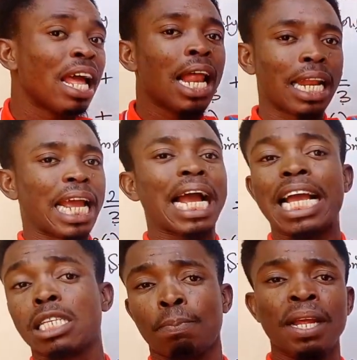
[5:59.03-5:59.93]
like I
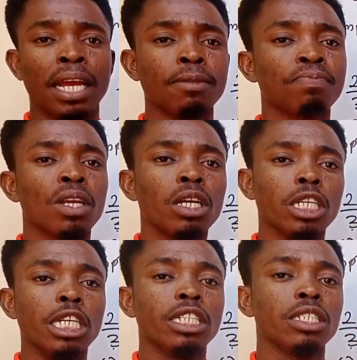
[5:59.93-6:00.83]
explained
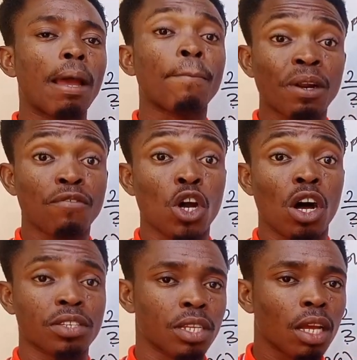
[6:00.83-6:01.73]
in the
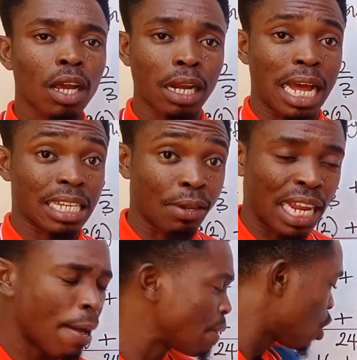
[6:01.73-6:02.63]
previous class. Are you
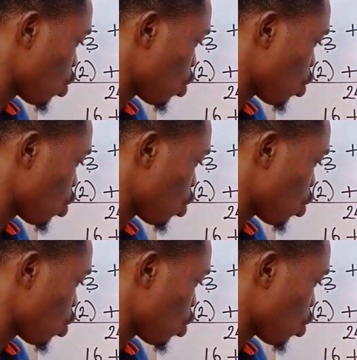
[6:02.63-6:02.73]
there? So